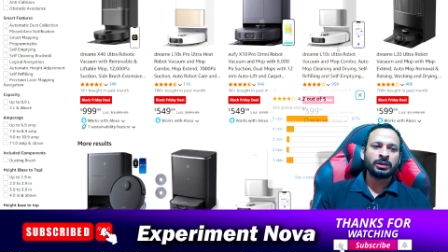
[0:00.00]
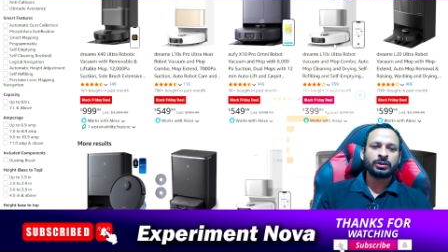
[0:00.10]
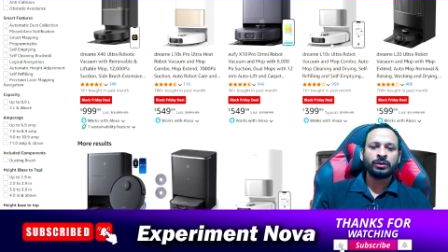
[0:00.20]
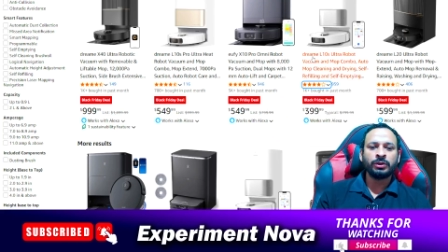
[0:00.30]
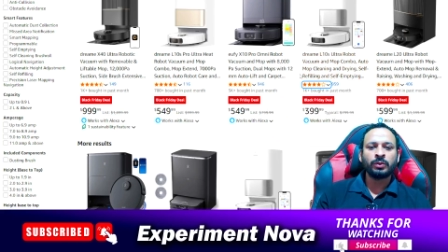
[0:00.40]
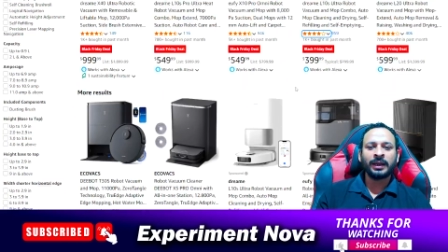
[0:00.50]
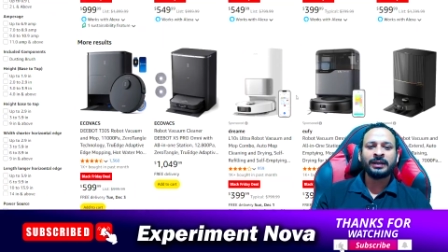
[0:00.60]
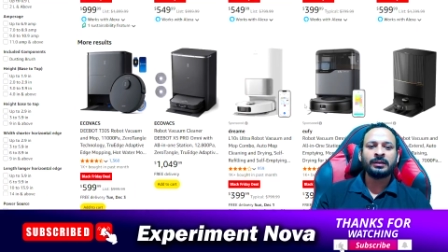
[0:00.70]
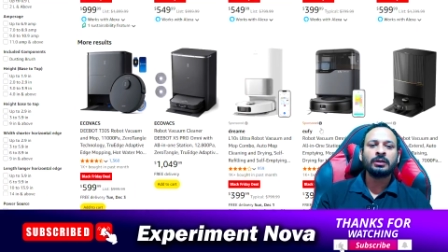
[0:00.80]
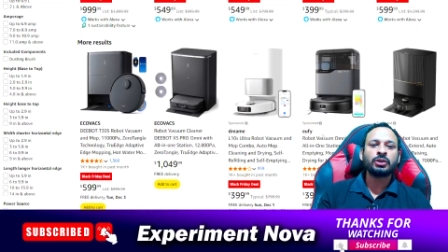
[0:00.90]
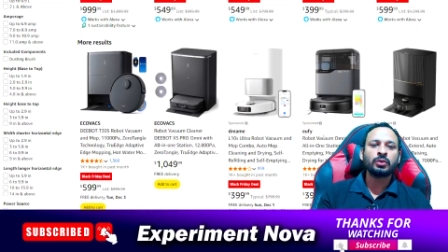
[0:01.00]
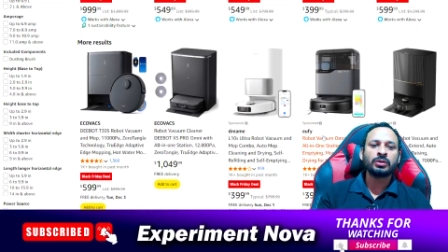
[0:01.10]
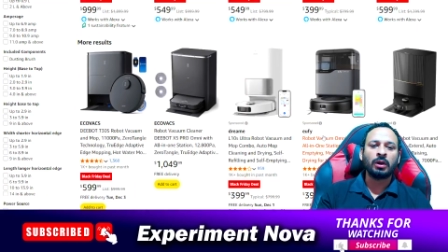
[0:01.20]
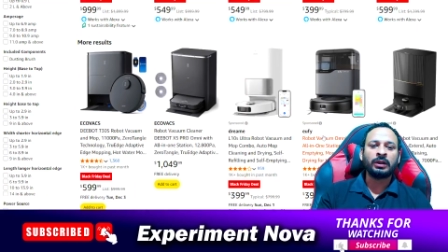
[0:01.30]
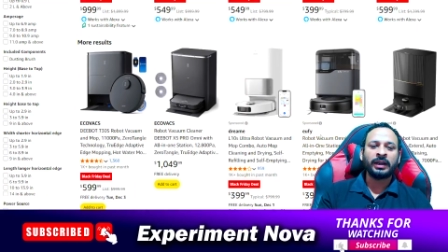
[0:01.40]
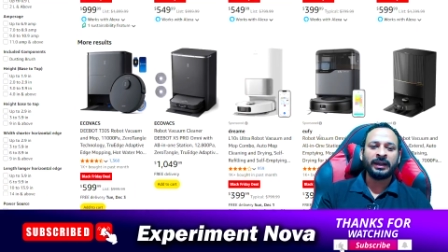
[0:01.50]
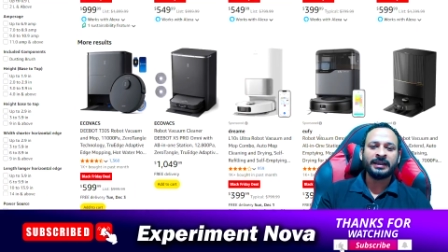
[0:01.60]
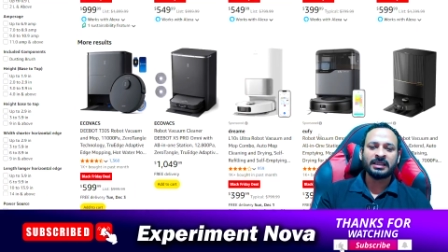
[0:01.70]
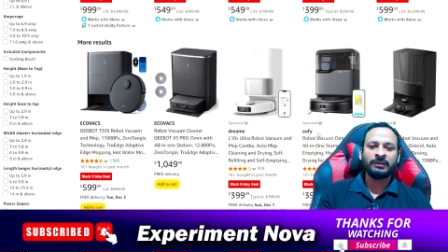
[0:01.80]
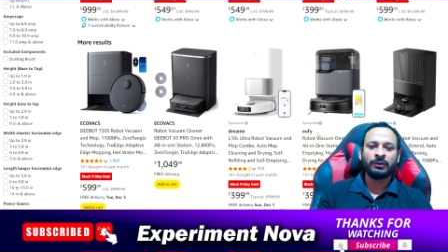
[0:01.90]
So you can choose
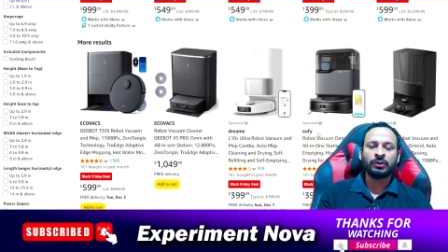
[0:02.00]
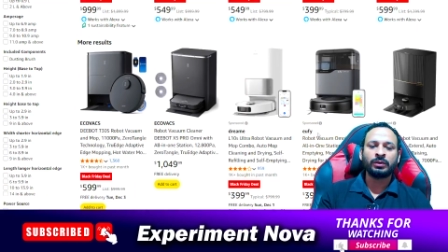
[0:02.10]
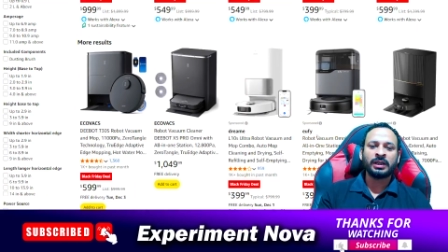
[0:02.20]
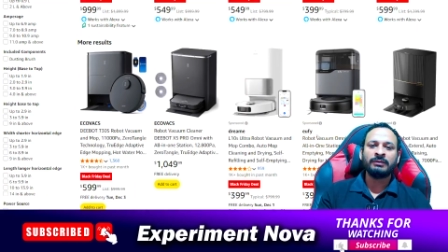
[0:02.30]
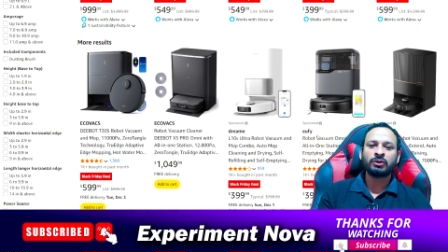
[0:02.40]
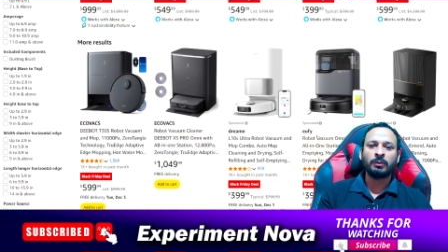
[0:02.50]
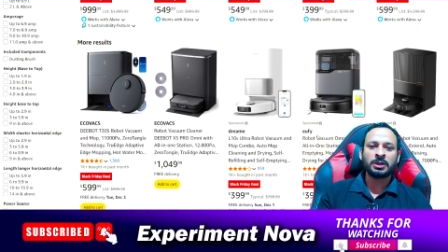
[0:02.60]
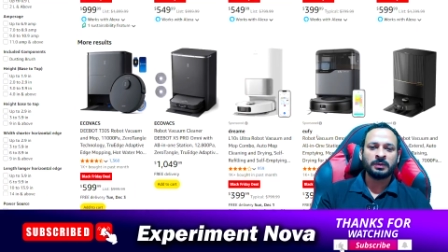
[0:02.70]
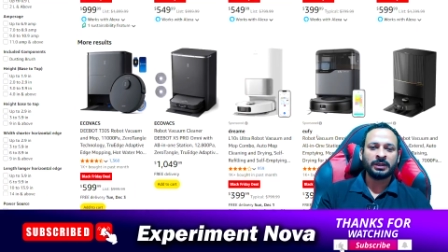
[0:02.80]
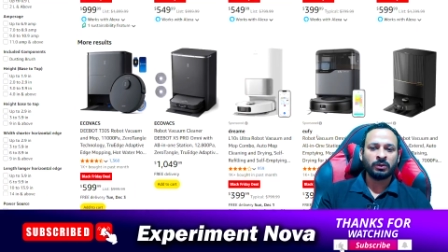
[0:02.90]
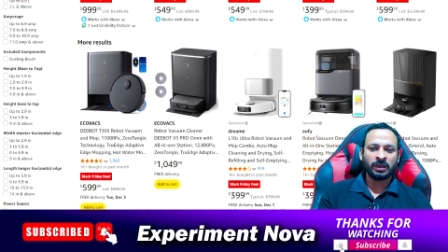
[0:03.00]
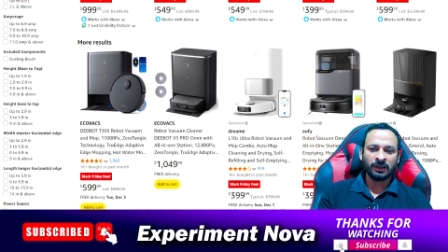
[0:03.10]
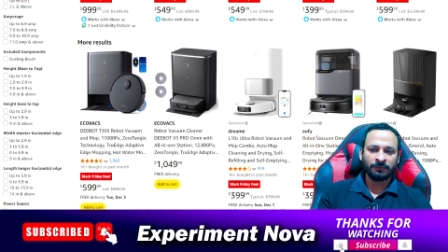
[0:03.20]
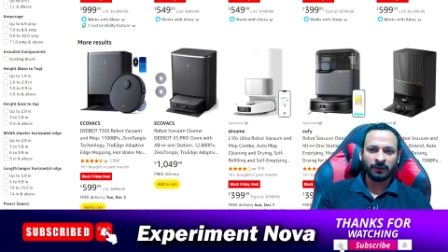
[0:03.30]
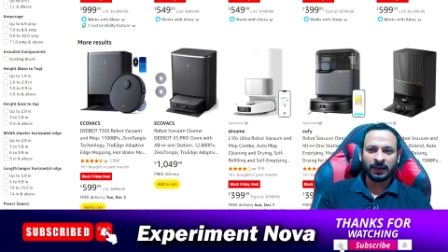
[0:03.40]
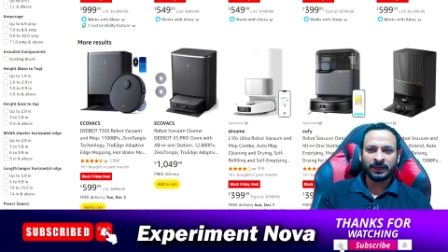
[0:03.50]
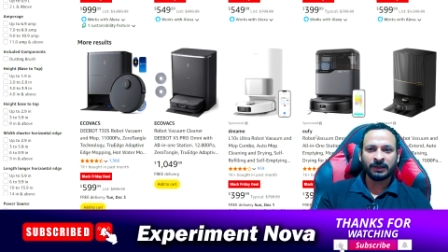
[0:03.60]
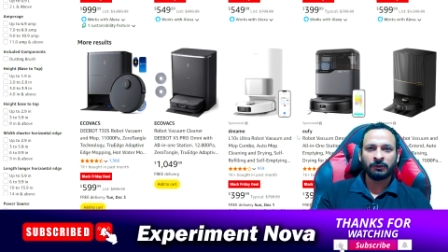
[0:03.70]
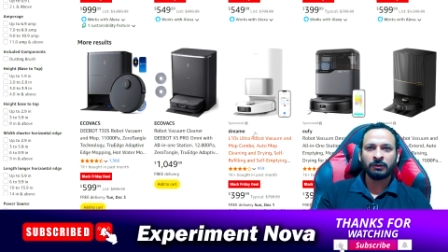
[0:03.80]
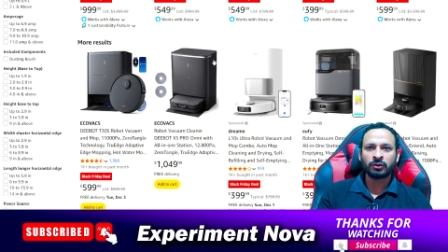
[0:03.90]
alternates if you don't have so much money. Okay, if
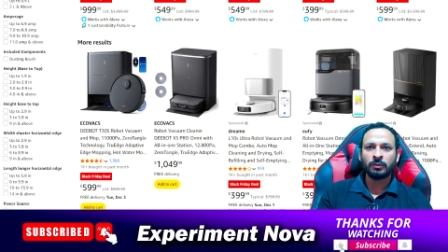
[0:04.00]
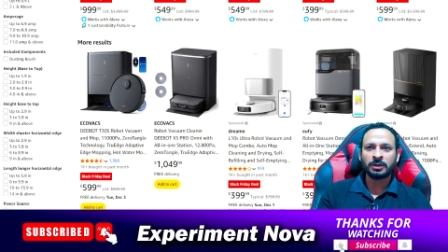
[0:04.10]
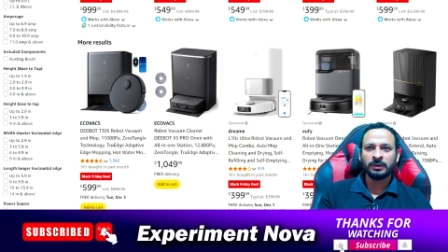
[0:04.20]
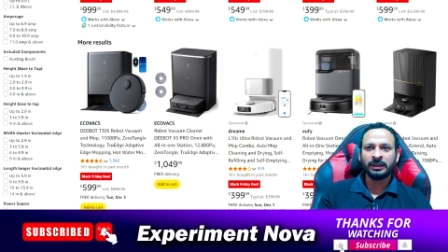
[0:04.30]
you have so much money,